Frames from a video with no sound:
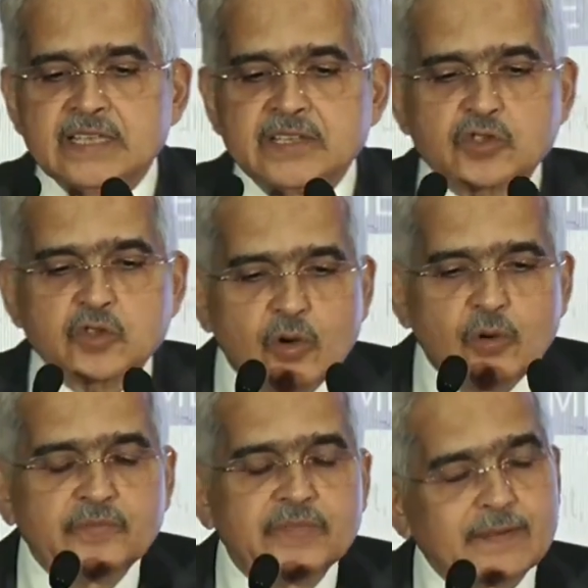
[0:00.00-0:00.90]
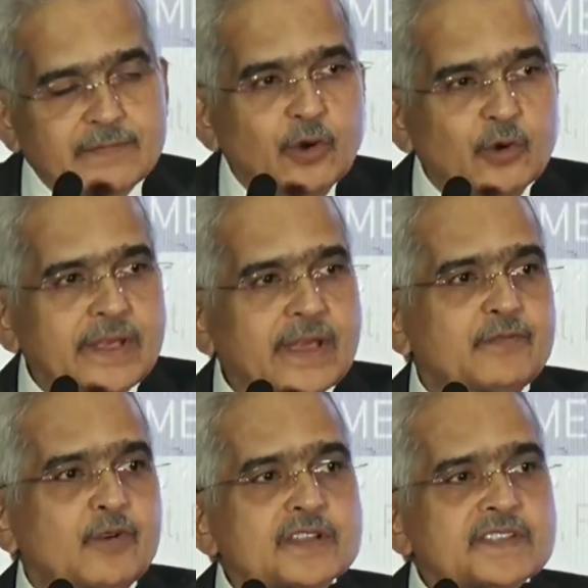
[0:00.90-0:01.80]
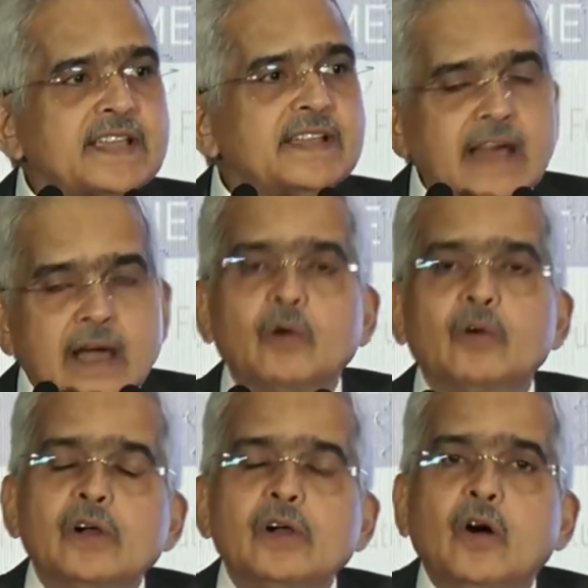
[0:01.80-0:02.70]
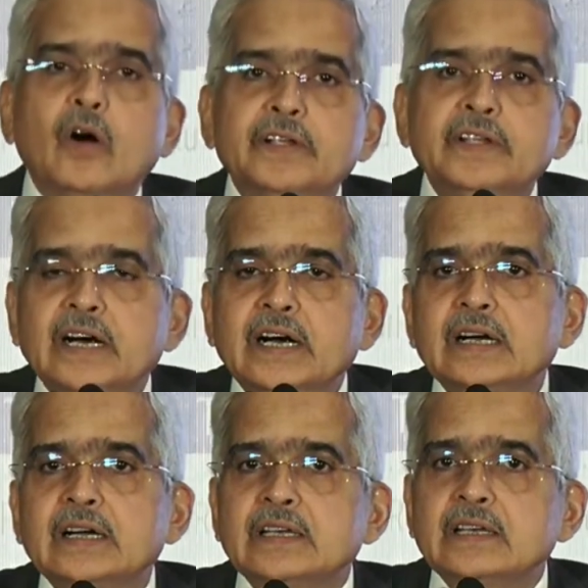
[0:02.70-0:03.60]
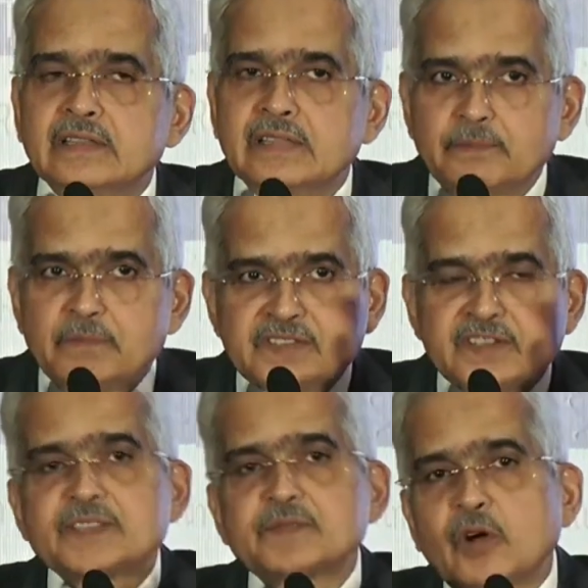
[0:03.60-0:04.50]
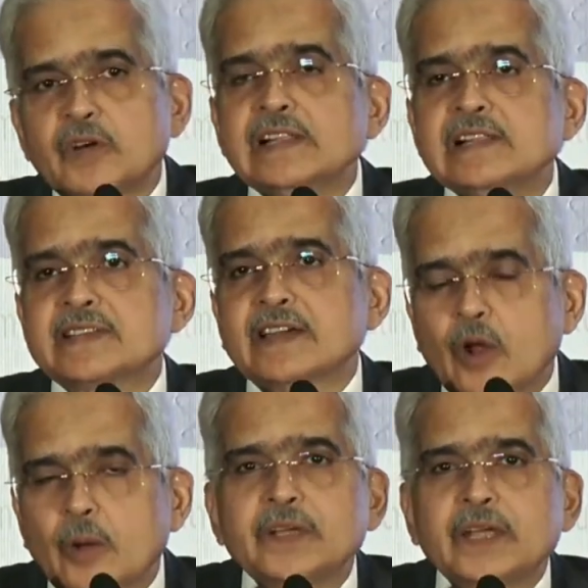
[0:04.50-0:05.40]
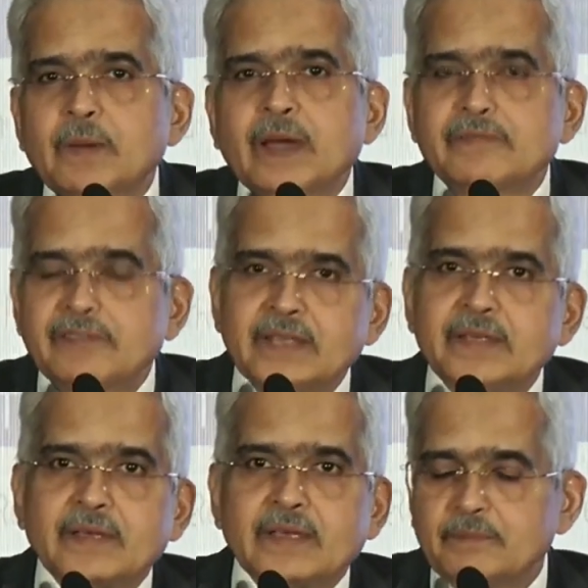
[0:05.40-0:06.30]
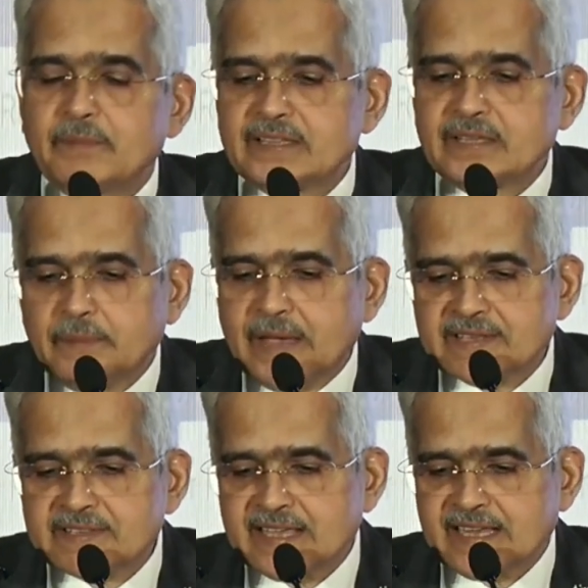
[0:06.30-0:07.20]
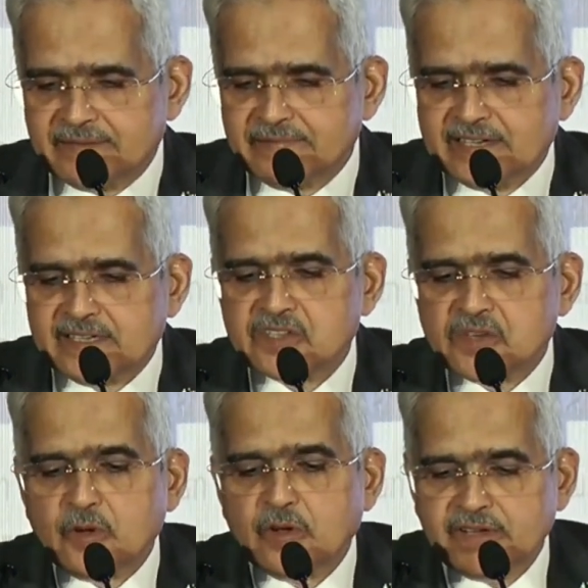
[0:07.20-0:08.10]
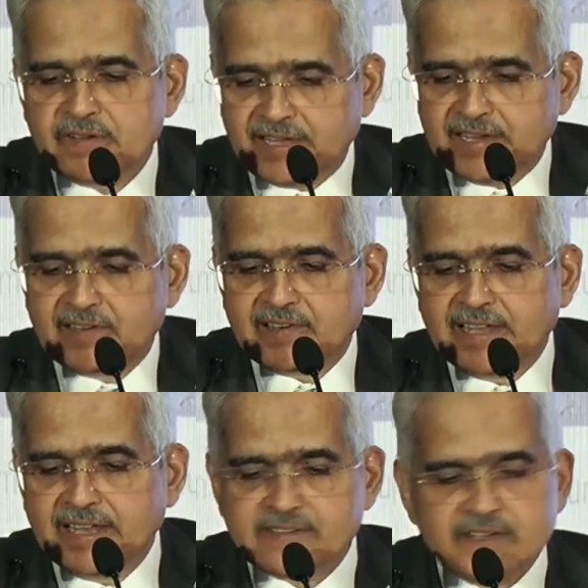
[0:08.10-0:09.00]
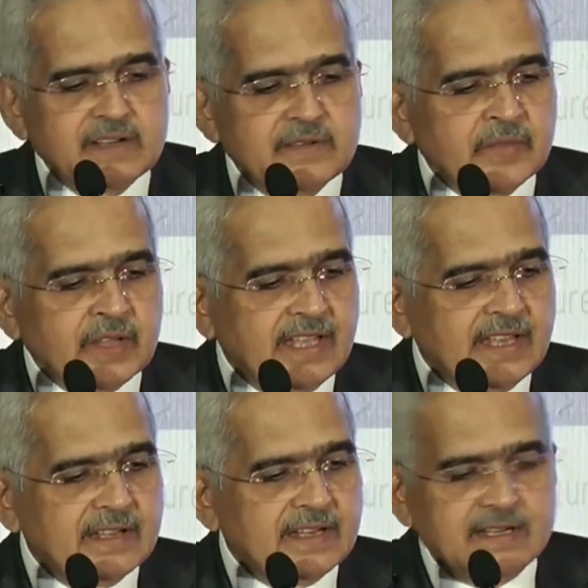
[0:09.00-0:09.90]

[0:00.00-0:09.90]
So therefore, we are focusing now on the business models adopted by the banks, and I will touch upon it a little later in